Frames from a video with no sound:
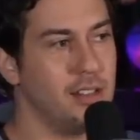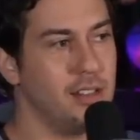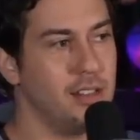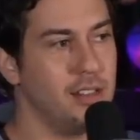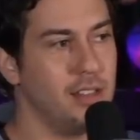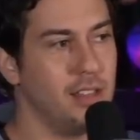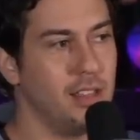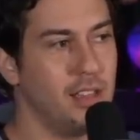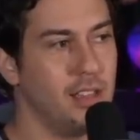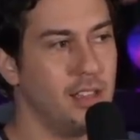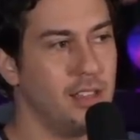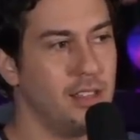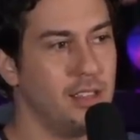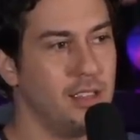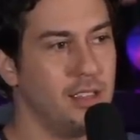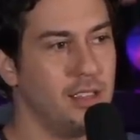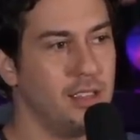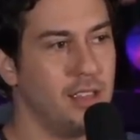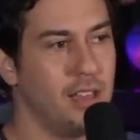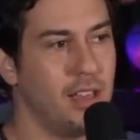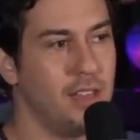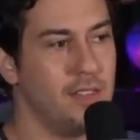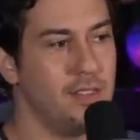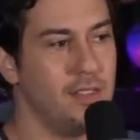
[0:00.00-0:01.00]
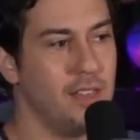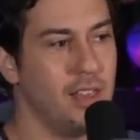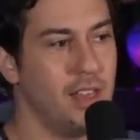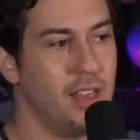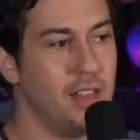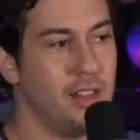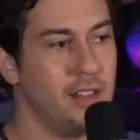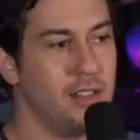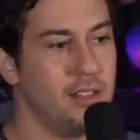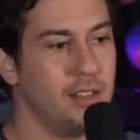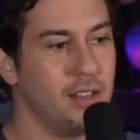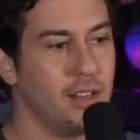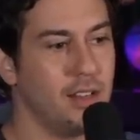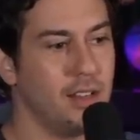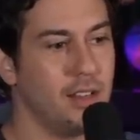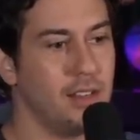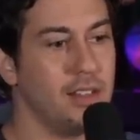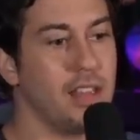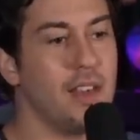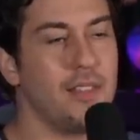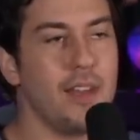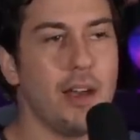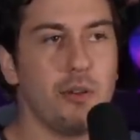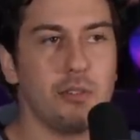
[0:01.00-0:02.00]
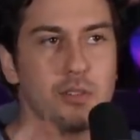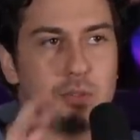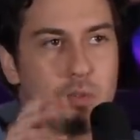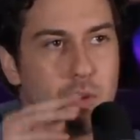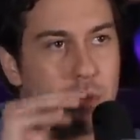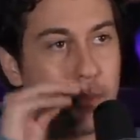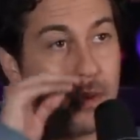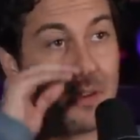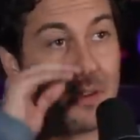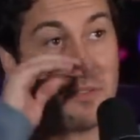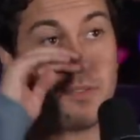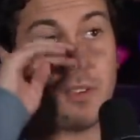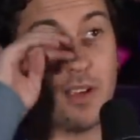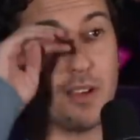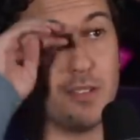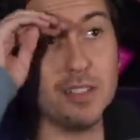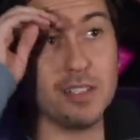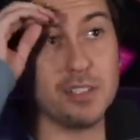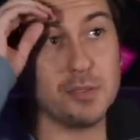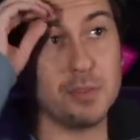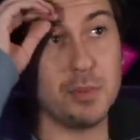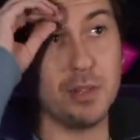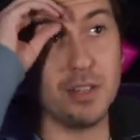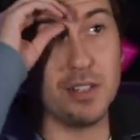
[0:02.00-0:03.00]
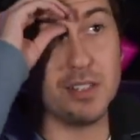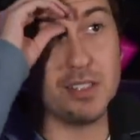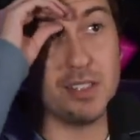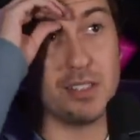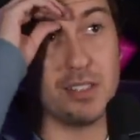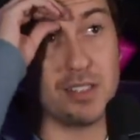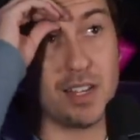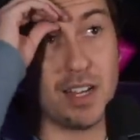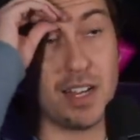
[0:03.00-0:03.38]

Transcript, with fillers: the and and uh, yeah, that was one of my favorite experiences.